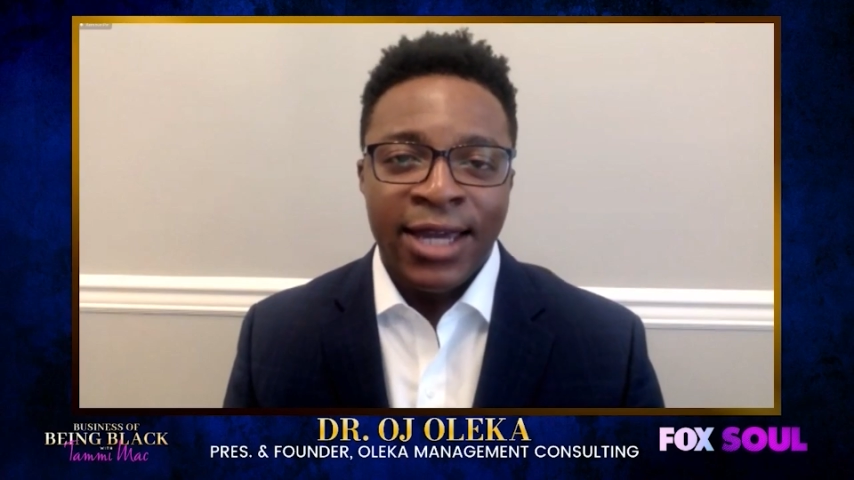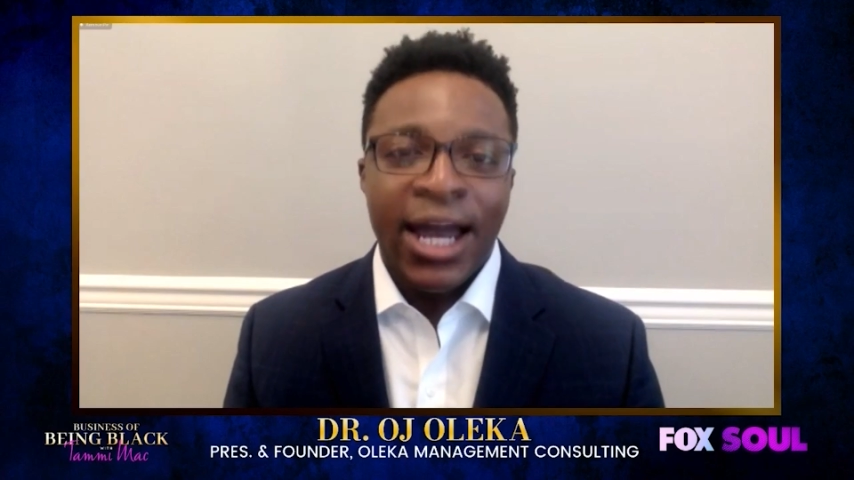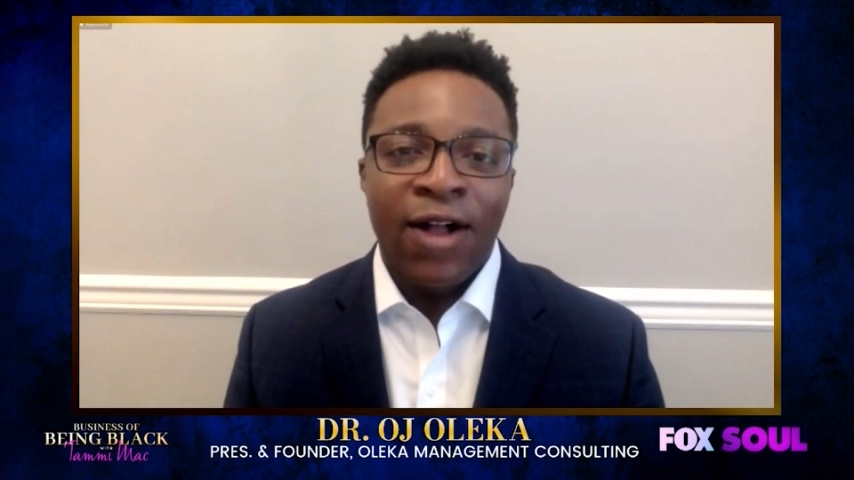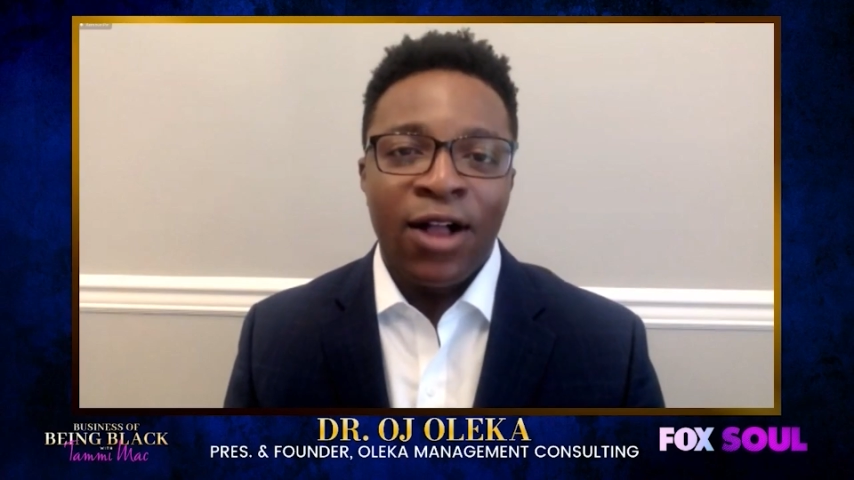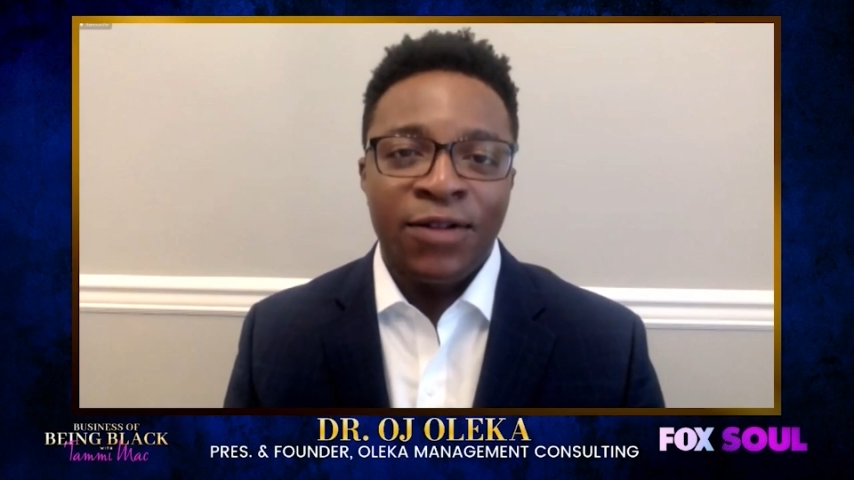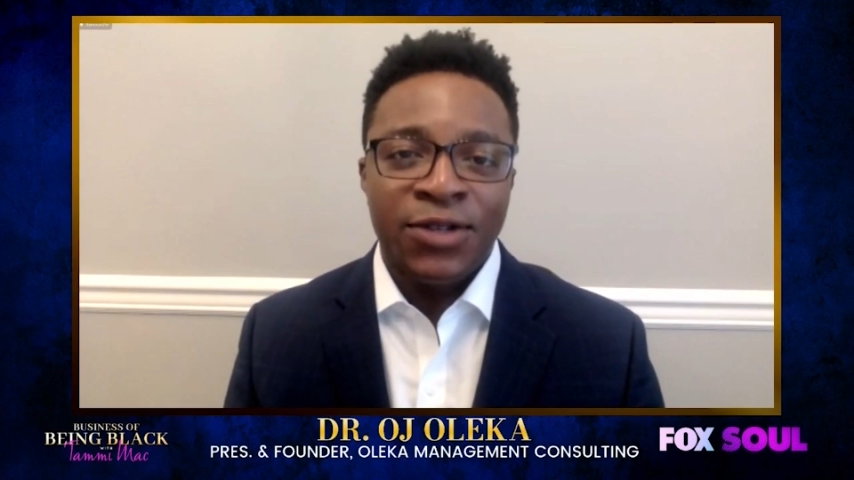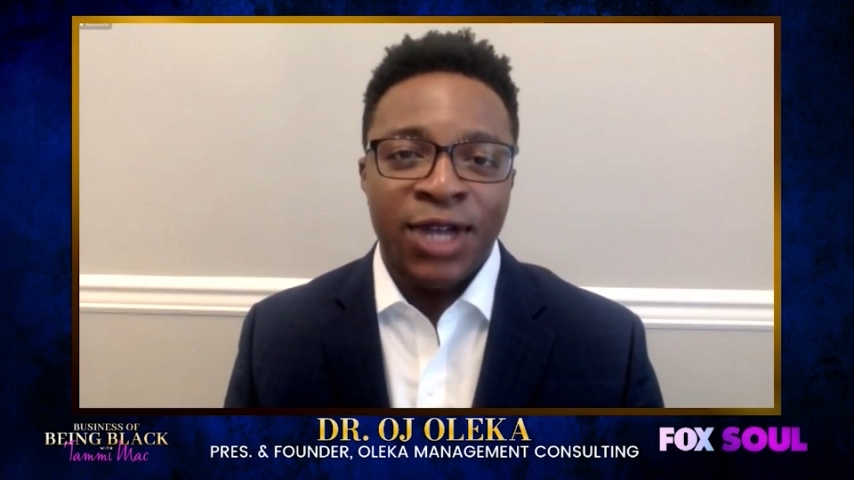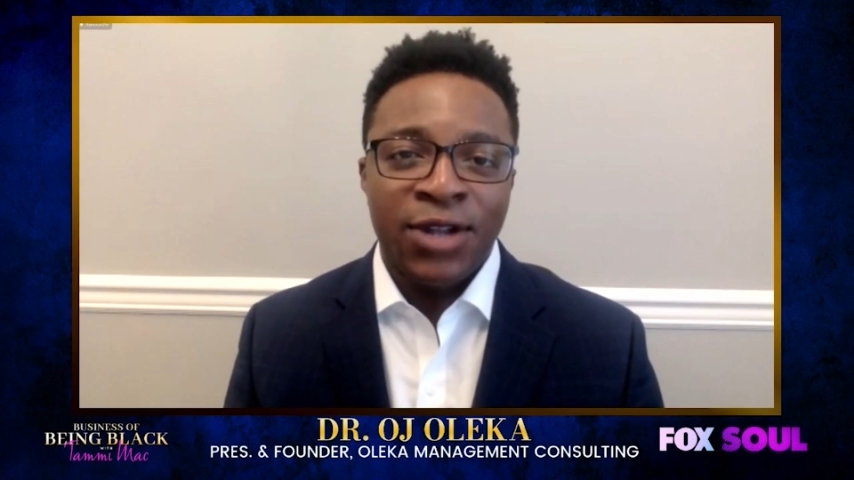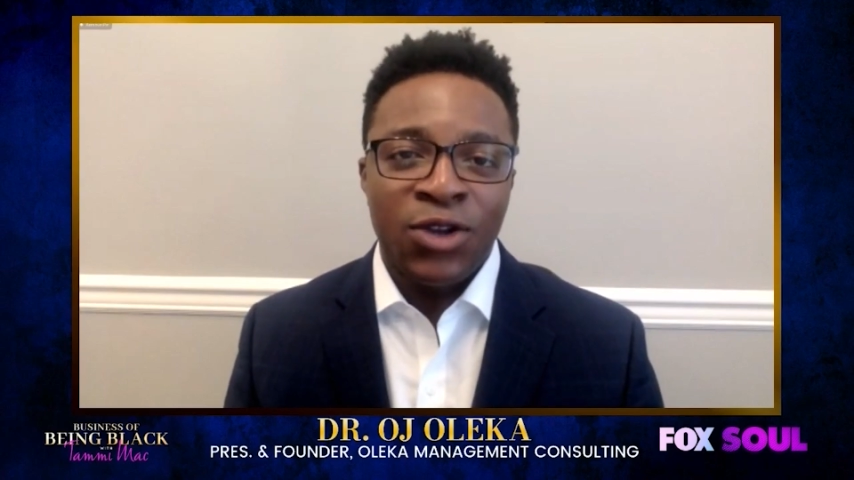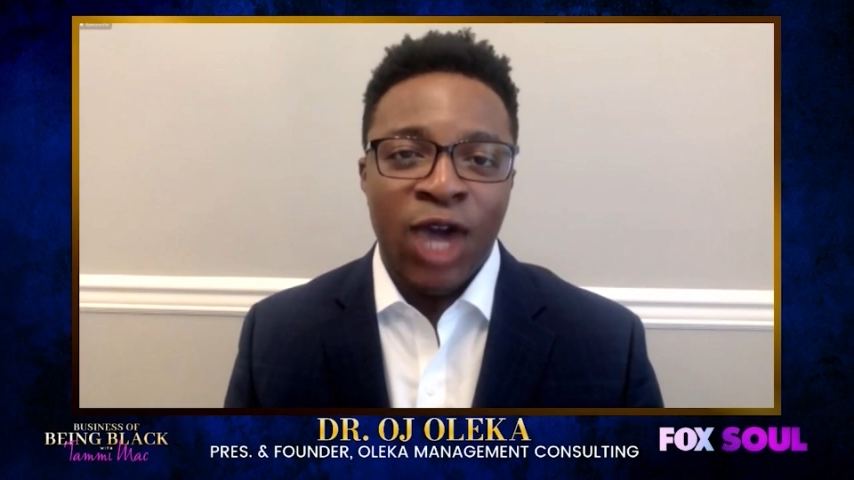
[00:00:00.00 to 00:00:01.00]
And now all of a
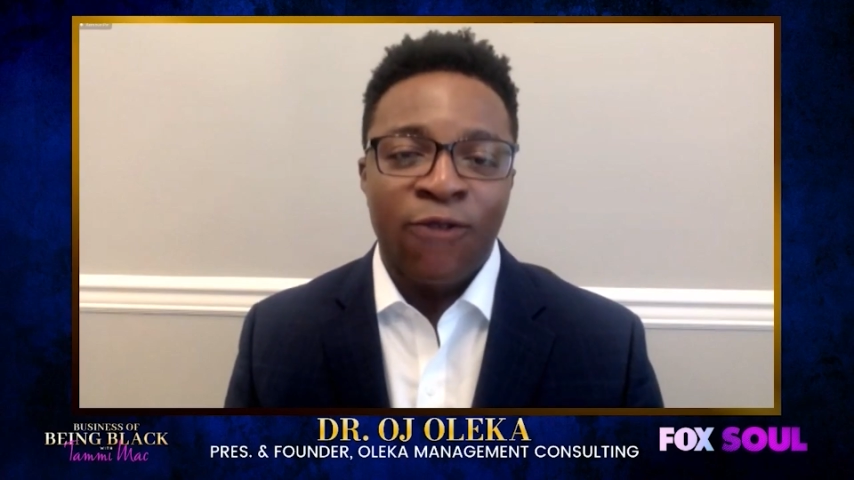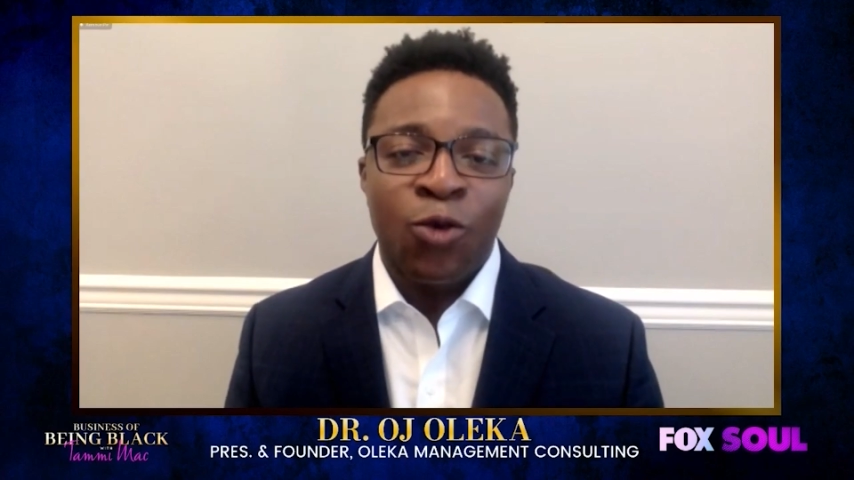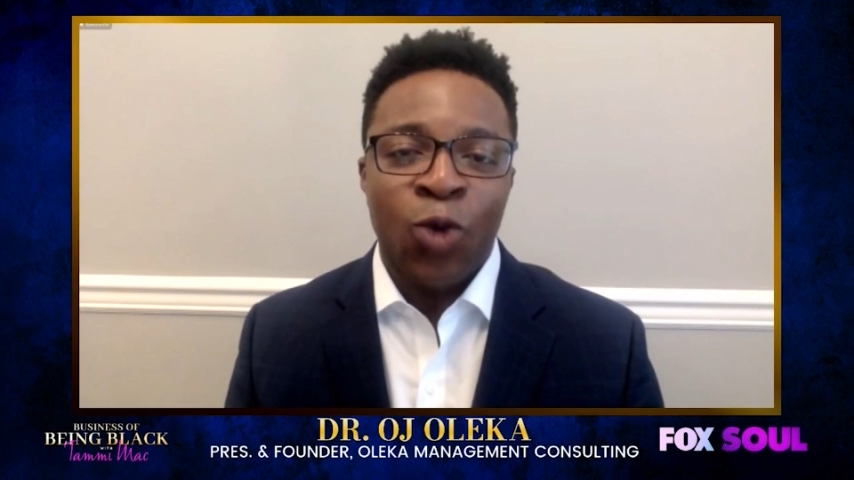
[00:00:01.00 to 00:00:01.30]
sudden you have